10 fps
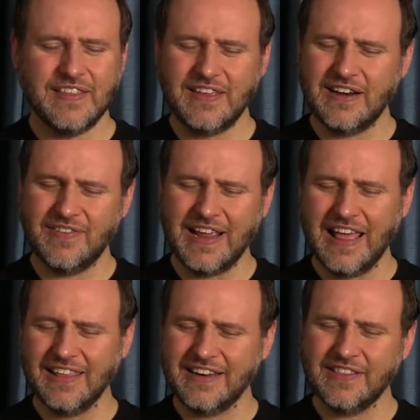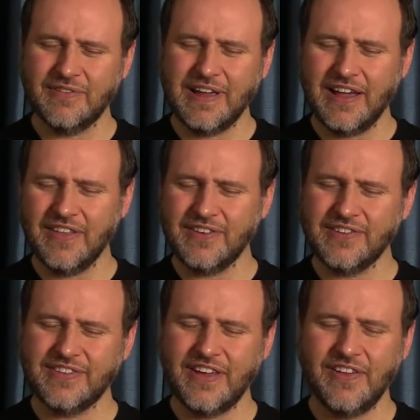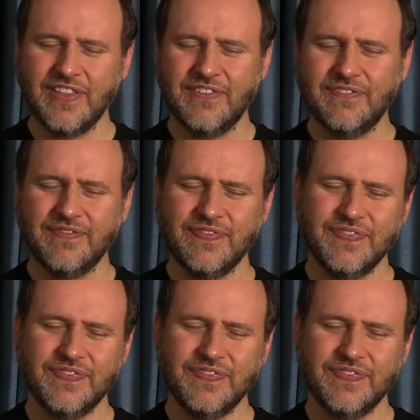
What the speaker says: their reality the way others tell them.